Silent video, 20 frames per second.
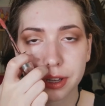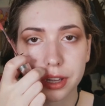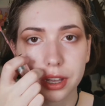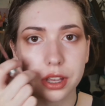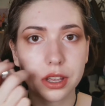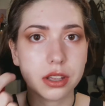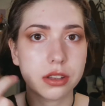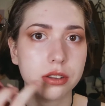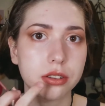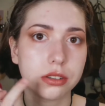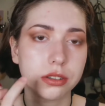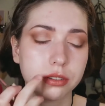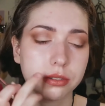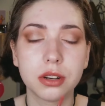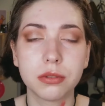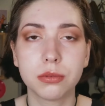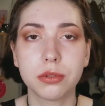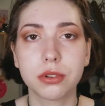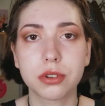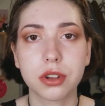I
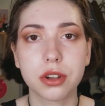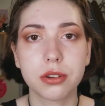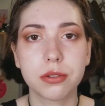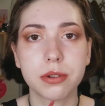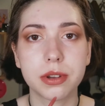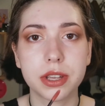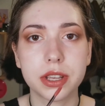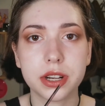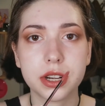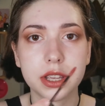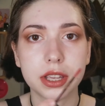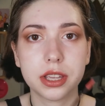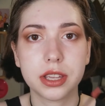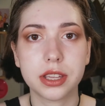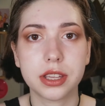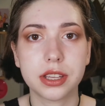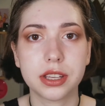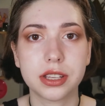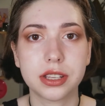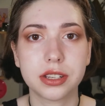will go in
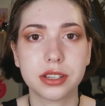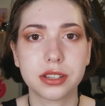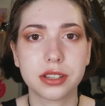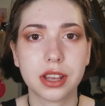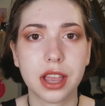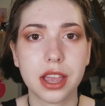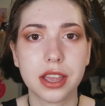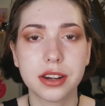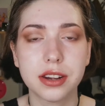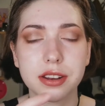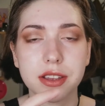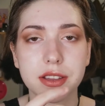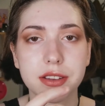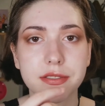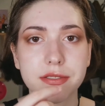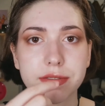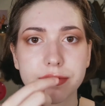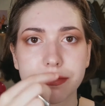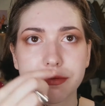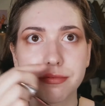and kind
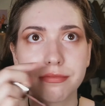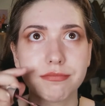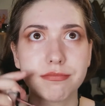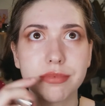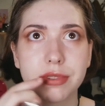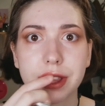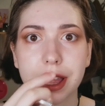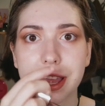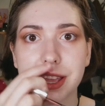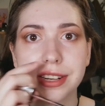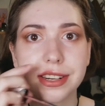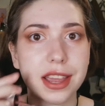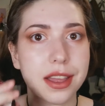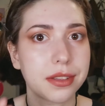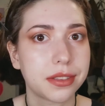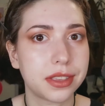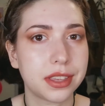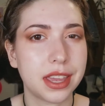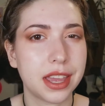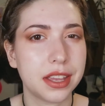of blend
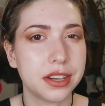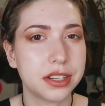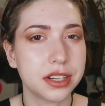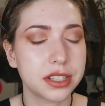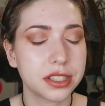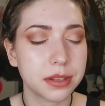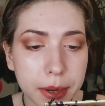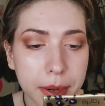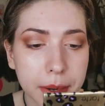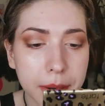out the edges.